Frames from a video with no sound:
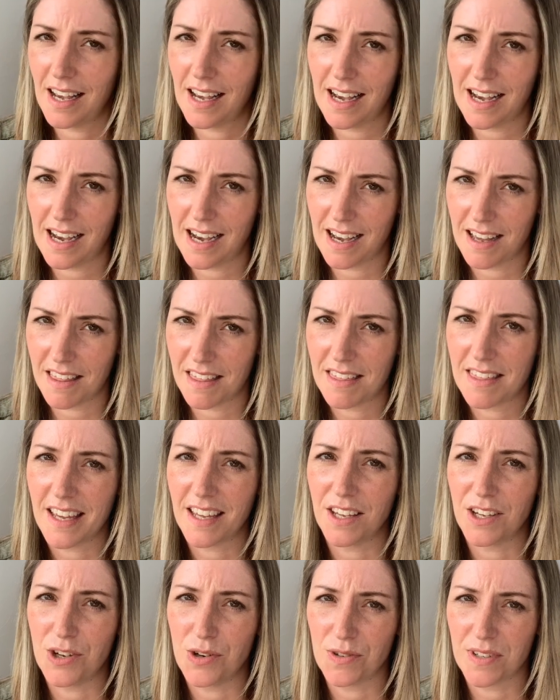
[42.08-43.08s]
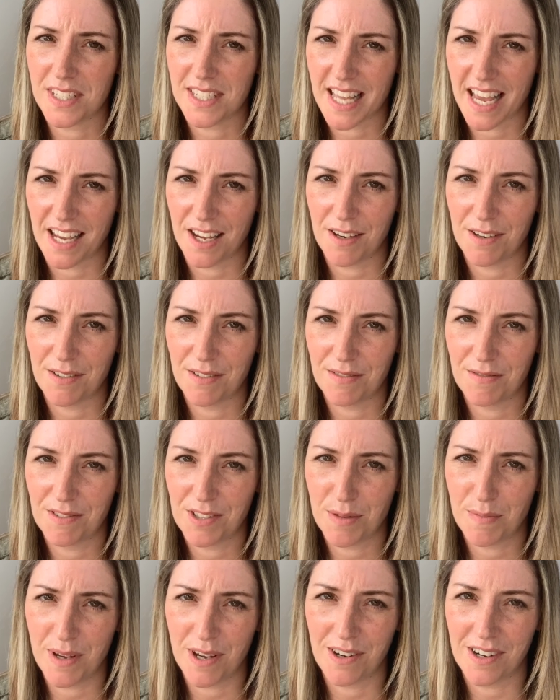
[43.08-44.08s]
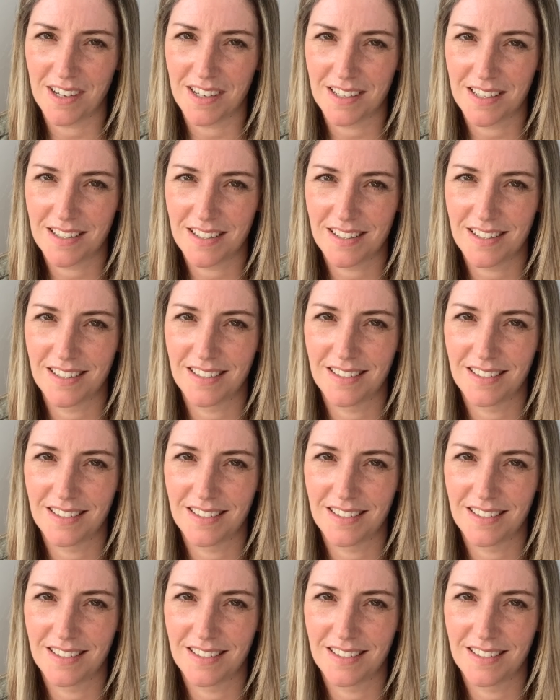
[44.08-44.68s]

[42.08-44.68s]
I think you're safe, to be honest.